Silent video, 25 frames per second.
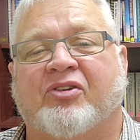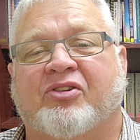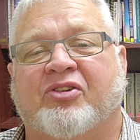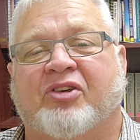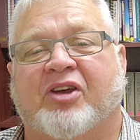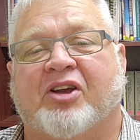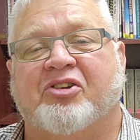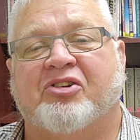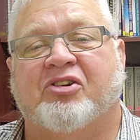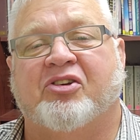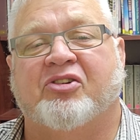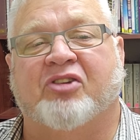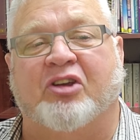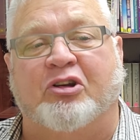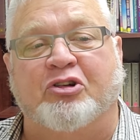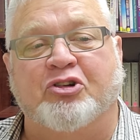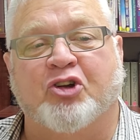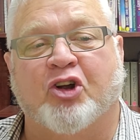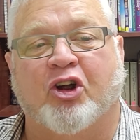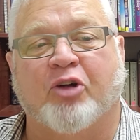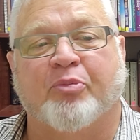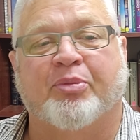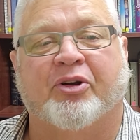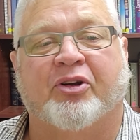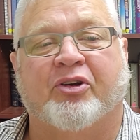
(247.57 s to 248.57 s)
such as
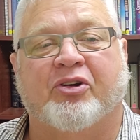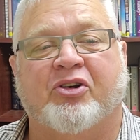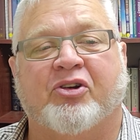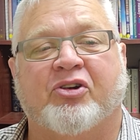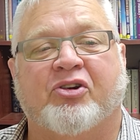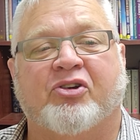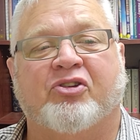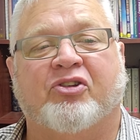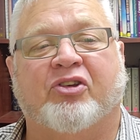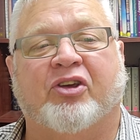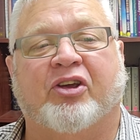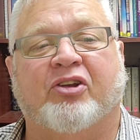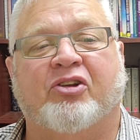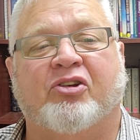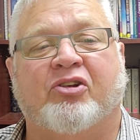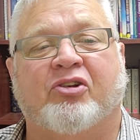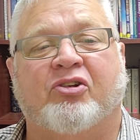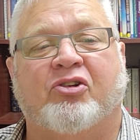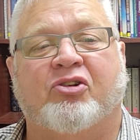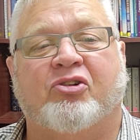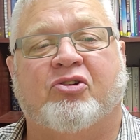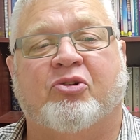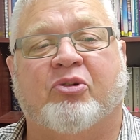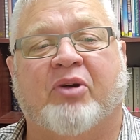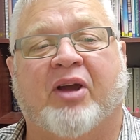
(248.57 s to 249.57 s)
interpreters and
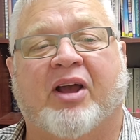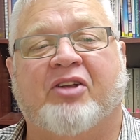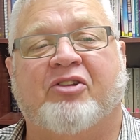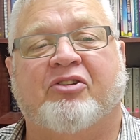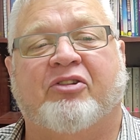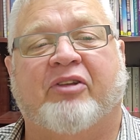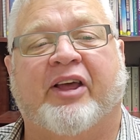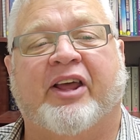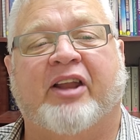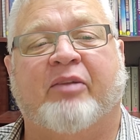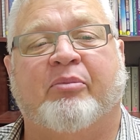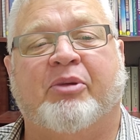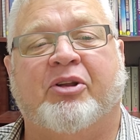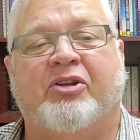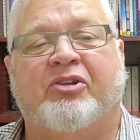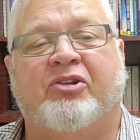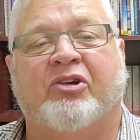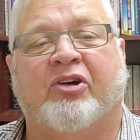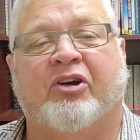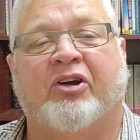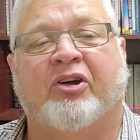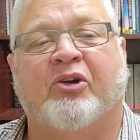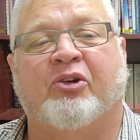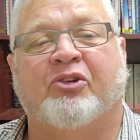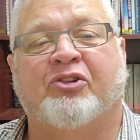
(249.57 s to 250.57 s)
translated
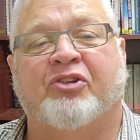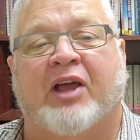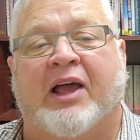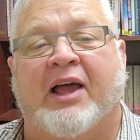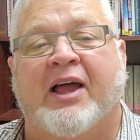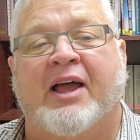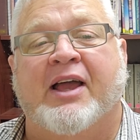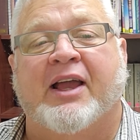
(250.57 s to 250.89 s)
materials